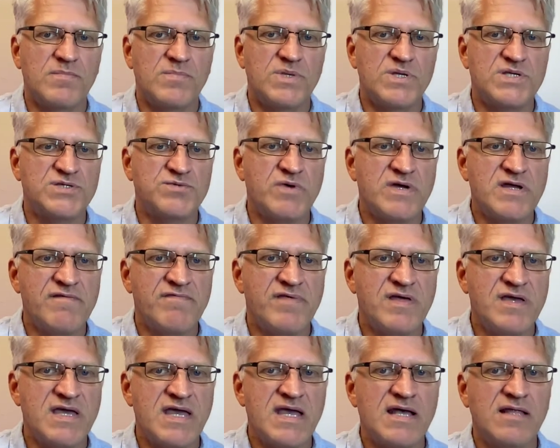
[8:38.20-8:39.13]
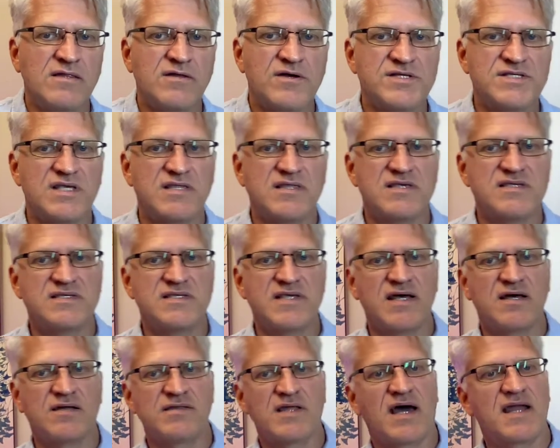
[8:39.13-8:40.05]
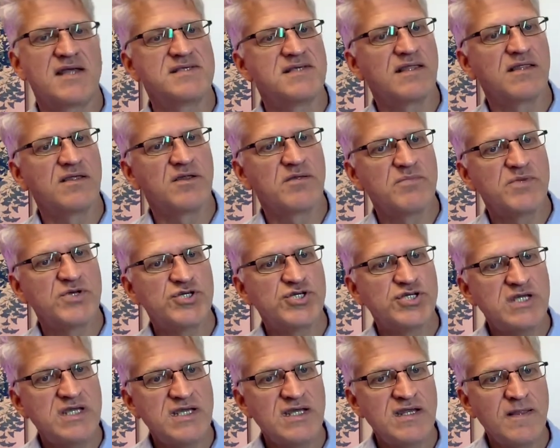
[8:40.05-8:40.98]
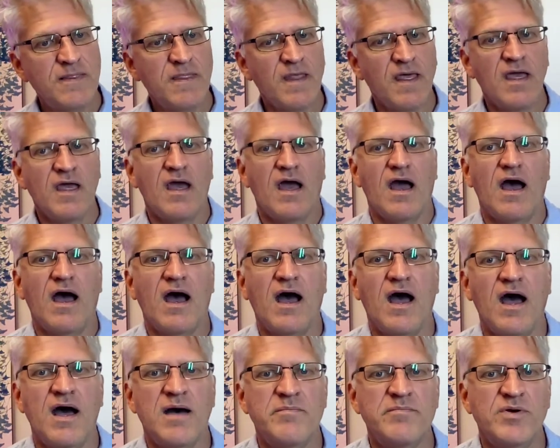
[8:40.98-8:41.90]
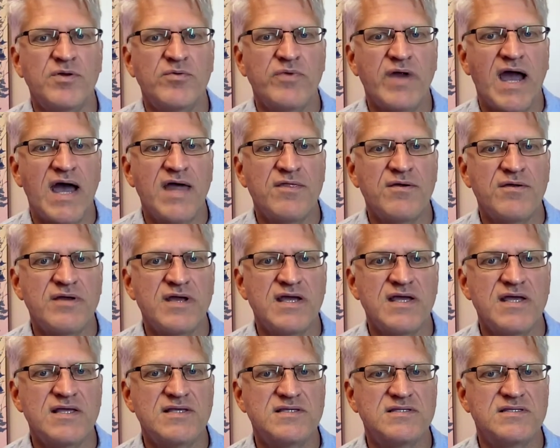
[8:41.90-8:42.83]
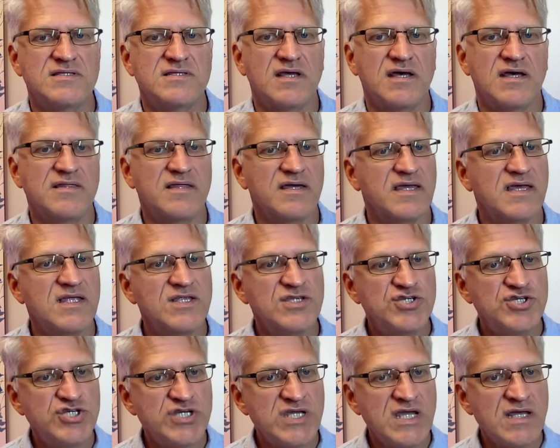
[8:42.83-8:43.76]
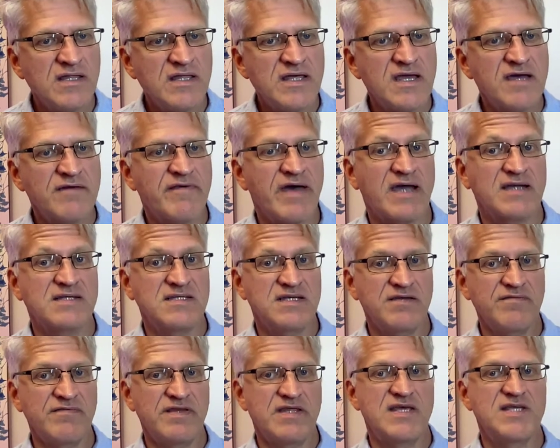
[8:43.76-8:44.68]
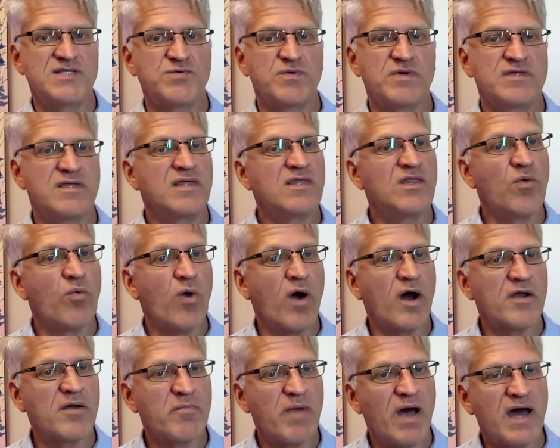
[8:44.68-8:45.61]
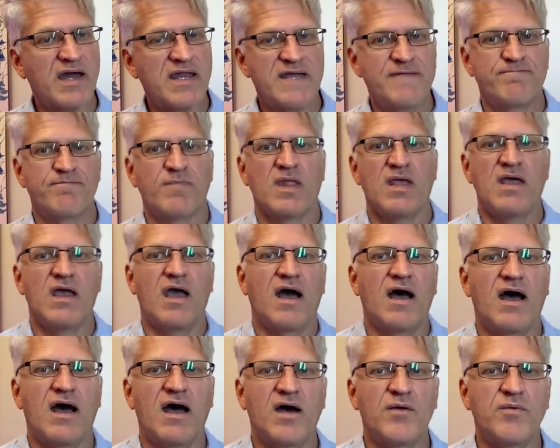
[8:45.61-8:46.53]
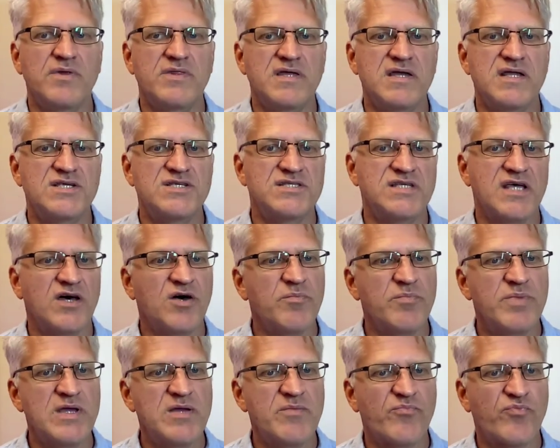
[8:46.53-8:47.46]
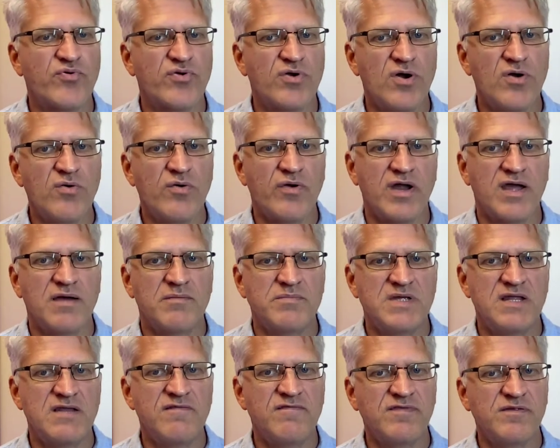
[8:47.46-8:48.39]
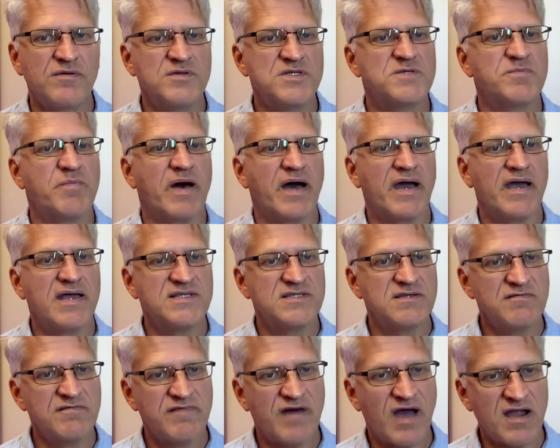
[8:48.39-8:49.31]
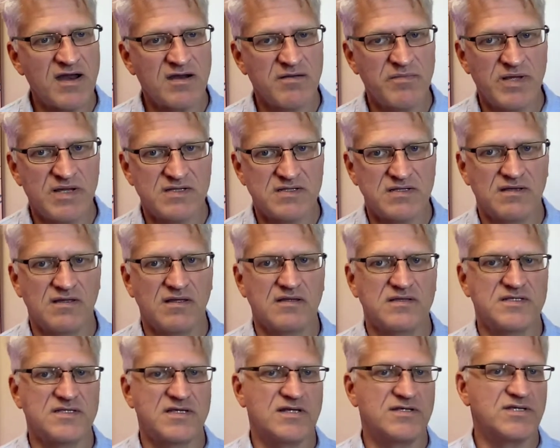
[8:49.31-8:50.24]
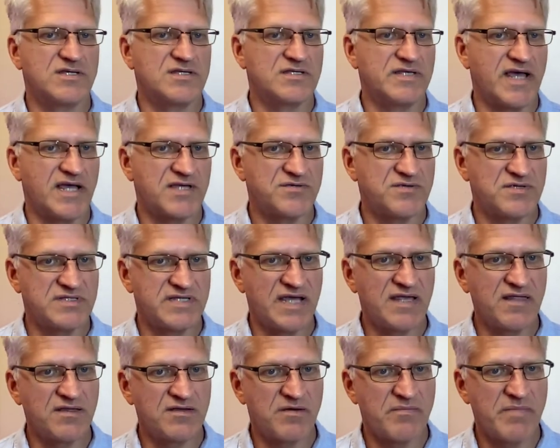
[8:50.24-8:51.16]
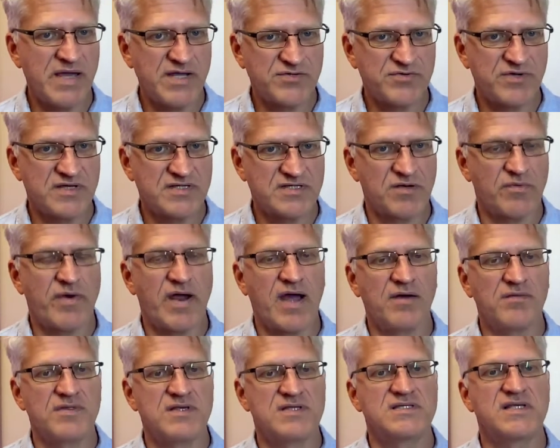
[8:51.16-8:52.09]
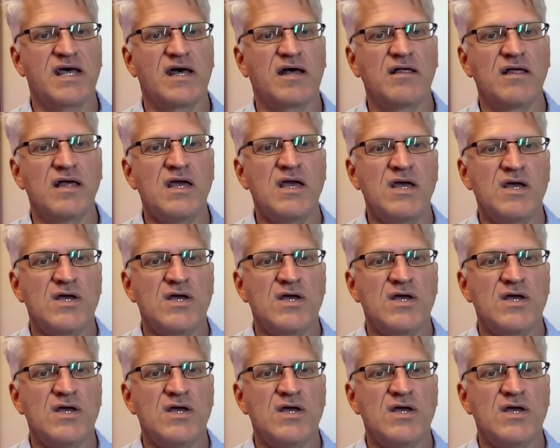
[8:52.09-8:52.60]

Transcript: This way of thinking looks at the cell not as a little machine, but rather is the congealing of activities within the water body, with each cell being programmed and influenced by its environment, such as the extracellular matrix around the cell.